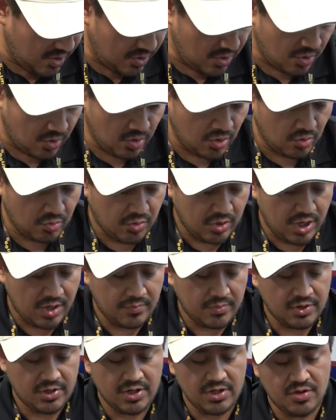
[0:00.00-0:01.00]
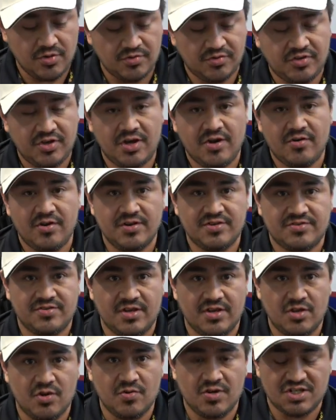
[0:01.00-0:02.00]
or what I'm going to use here is the
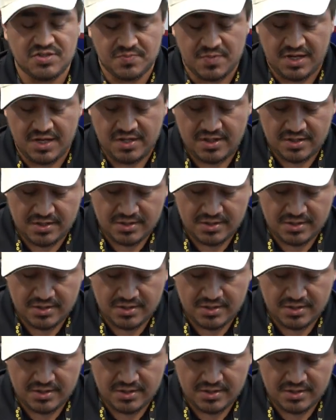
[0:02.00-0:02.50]
USB.